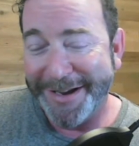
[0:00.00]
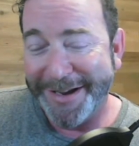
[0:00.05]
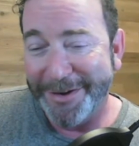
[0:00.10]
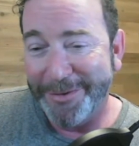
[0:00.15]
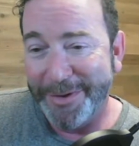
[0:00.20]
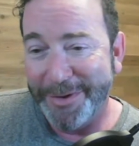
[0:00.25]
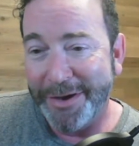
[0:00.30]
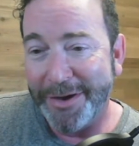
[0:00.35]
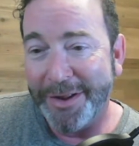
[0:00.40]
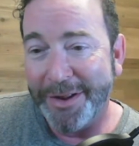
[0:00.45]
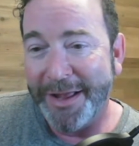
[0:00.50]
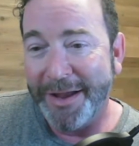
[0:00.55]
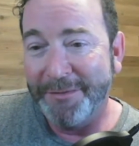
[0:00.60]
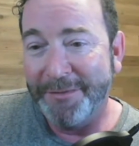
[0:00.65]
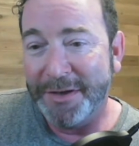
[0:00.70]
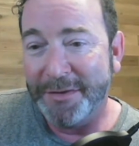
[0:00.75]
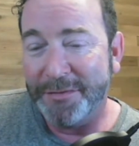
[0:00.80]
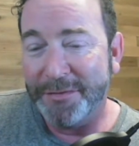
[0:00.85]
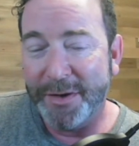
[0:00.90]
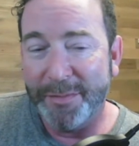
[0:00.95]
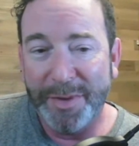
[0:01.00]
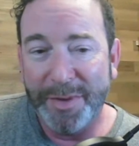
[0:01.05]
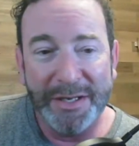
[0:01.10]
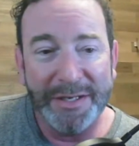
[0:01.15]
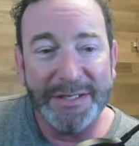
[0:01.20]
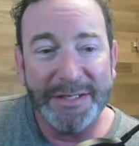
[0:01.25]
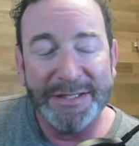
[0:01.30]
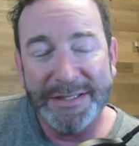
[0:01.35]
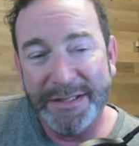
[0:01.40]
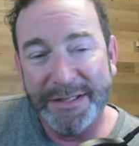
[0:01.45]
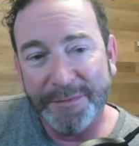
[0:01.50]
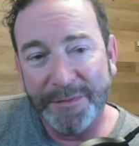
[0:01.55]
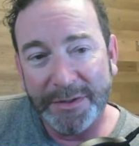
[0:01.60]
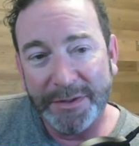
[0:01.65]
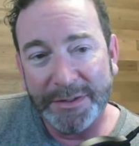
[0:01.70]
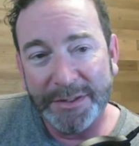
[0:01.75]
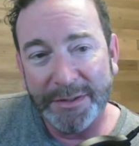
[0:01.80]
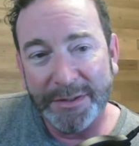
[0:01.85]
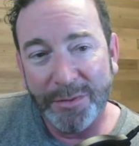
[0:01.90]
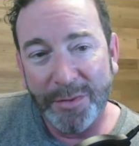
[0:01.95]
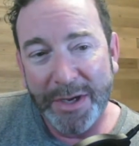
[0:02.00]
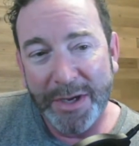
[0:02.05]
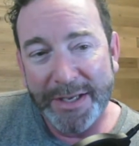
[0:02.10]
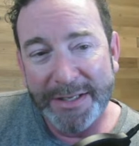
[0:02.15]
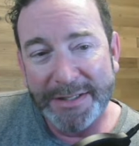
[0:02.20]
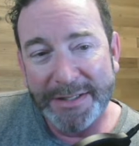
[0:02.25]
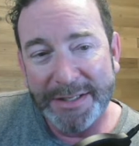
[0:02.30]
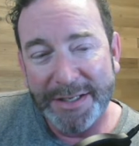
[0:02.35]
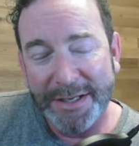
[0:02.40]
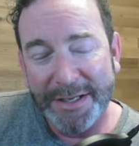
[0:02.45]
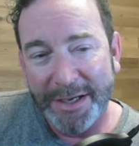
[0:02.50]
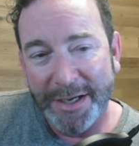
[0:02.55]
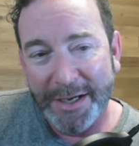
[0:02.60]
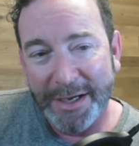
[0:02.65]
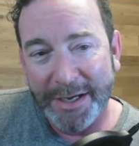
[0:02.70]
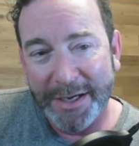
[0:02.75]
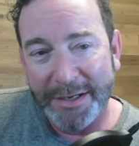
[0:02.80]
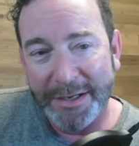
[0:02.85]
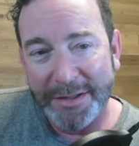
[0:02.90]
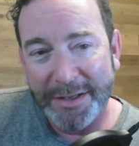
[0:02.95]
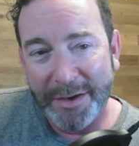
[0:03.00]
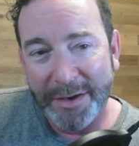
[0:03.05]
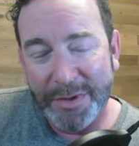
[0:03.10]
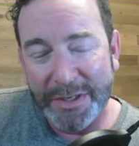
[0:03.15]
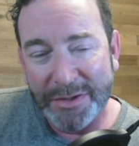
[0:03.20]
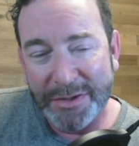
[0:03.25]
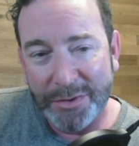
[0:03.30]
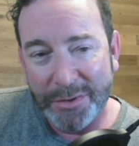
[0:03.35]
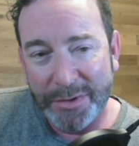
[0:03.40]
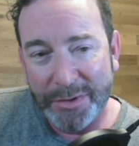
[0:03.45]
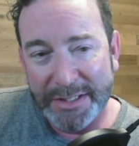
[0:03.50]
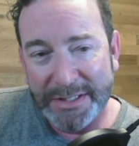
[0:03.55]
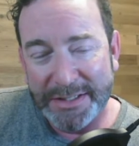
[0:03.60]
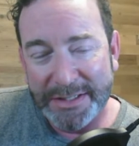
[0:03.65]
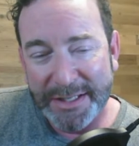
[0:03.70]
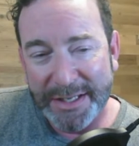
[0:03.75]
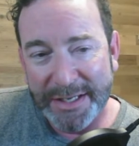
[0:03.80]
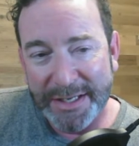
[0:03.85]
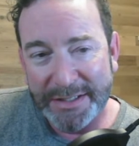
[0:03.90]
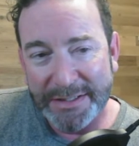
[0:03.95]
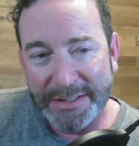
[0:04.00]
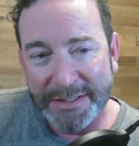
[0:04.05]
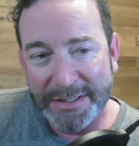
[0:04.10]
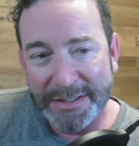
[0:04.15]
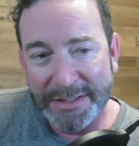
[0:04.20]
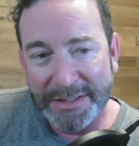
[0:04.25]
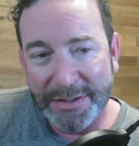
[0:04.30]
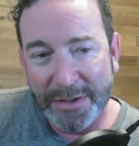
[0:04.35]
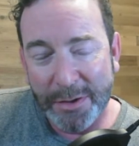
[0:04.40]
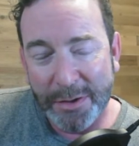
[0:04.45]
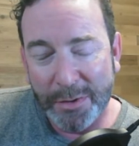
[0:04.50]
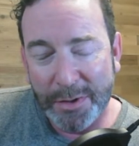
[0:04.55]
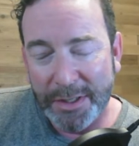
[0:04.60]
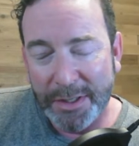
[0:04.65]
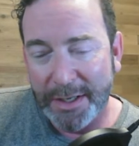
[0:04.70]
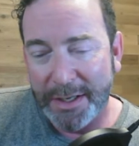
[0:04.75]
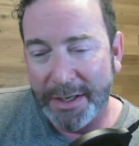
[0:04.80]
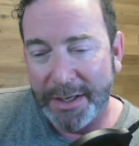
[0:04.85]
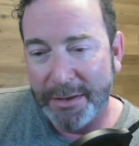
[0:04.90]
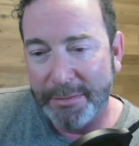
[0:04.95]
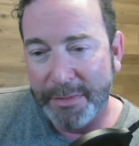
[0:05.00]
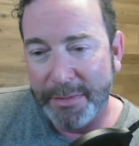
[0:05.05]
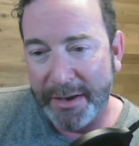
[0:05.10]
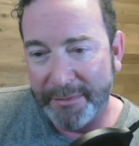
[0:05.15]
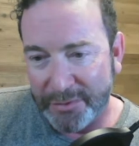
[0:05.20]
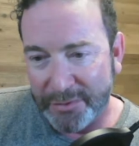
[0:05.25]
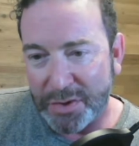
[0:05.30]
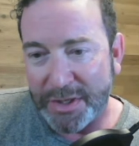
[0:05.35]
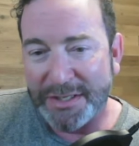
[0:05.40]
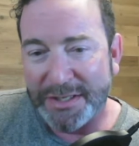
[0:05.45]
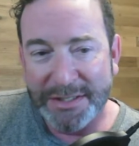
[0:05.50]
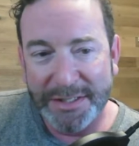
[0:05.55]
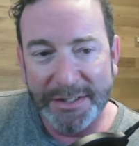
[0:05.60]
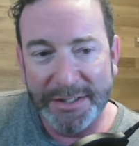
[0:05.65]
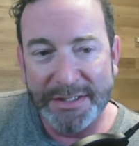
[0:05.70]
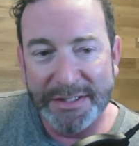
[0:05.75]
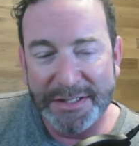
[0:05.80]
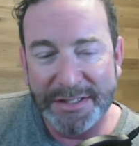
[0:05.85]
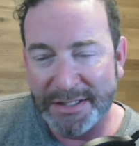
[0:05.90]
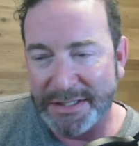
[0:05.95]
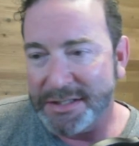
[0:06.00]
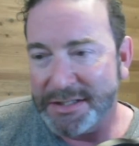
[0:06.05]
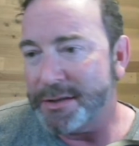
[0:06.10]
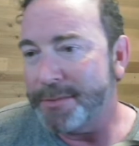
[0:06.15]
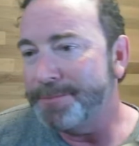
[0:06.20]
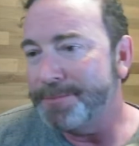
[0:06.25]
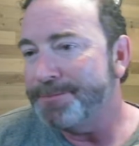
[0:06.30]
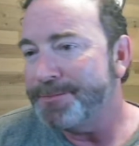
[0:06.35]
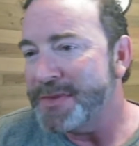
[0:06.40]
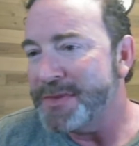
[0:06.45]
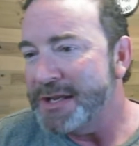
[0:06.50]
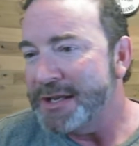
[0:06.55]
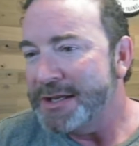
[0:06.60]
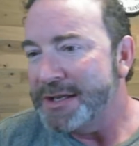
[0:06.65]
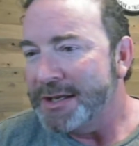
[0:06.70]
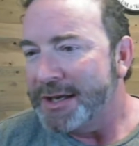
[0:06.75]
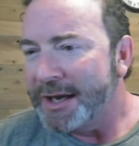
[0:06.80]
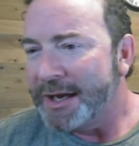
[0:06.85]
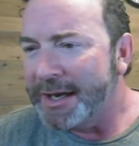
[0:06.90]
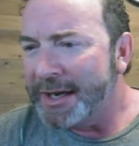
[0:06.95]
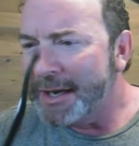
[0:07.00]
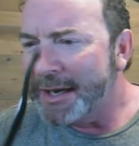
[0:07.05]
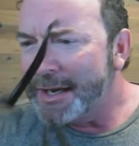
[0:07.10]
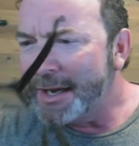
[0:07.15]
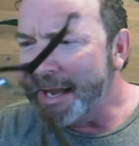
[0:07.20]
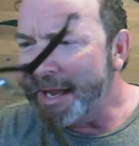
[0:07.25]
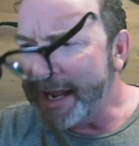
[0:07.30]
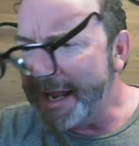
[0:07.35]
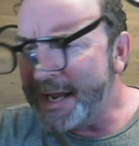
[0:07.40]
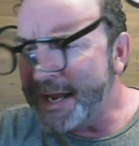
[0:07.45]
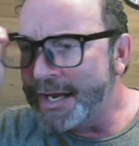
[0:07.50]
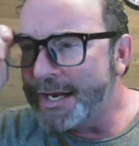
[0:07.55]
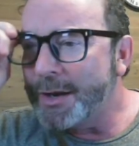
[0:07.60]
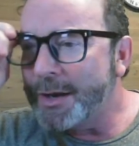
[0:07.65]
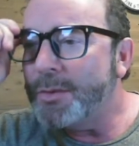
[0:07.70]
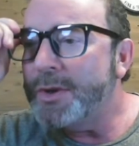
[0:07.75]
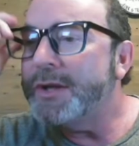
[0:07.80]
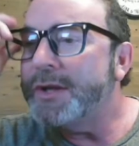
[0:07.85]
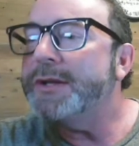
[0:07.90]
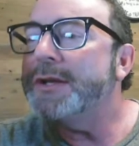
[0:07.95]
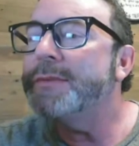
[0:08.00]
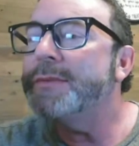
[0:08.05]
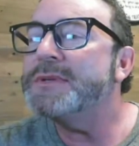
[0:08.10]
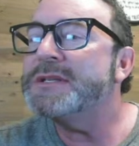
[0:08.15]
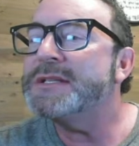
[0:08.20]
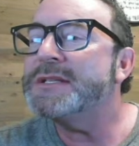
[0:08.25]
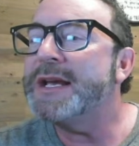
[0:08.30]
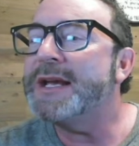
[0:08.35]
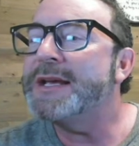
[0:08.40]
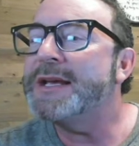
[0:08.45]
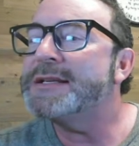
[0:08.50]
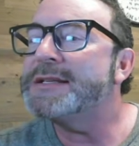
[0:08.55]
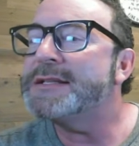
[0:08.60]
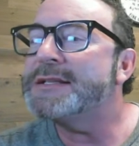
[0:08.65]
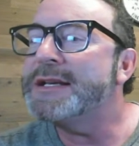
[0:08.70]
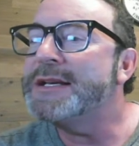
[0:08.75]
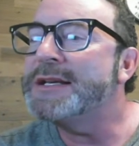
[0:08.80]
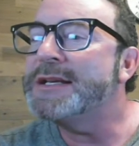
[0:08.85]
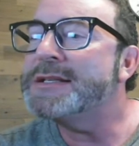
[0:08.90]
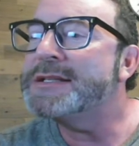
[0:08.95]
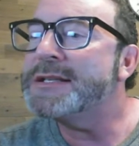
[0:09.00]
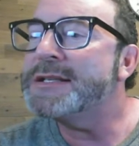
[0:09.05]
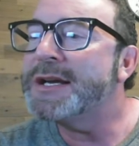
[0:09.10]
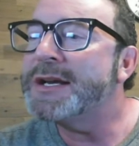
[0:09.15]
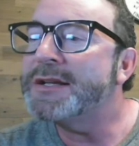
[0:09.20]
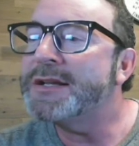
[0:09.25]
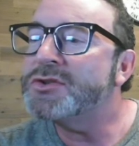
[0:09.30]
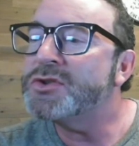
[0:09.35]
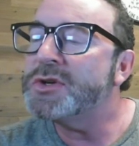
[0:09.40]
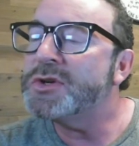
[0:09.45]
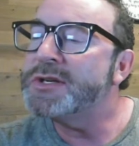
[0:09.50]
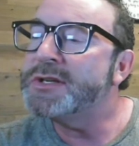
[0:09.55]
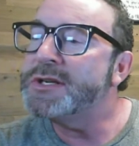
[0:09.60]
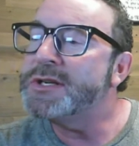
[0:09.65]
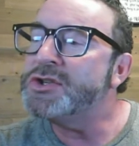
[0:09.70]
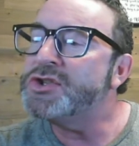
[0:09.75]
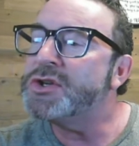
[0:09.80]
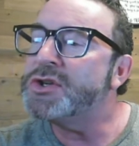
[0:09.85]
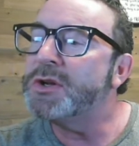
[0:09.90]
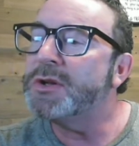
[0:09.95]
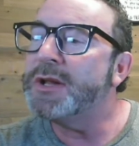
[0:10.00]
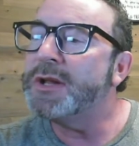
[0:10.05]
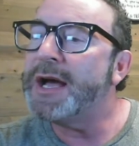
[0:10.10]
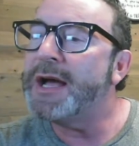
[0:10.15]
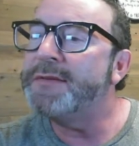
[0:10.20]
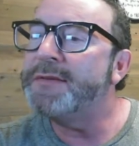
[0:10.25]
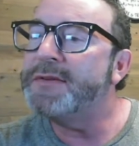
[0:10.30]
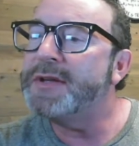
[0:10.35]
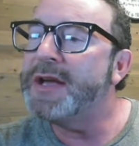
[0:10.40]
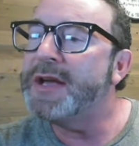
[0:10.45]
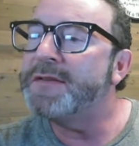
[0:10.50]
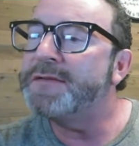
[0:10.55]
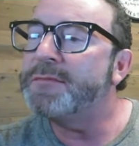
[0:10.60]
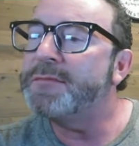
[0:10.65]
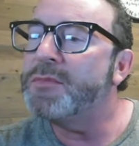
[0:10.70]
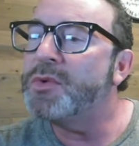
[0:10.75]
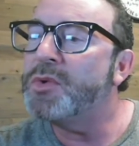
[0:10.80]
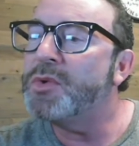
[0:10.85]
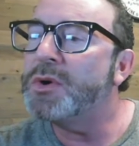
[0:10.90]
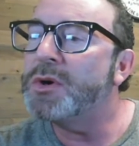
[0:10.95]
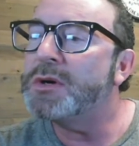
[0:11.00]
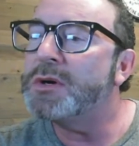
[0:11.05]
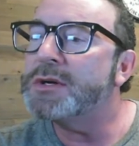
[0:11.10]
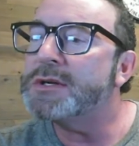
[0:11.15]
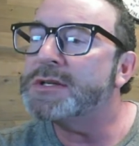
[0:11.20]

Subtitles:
we all have different opinions, different little ways that we do these things. And so have trust in the system. Anna Williams says, is traditional IVF more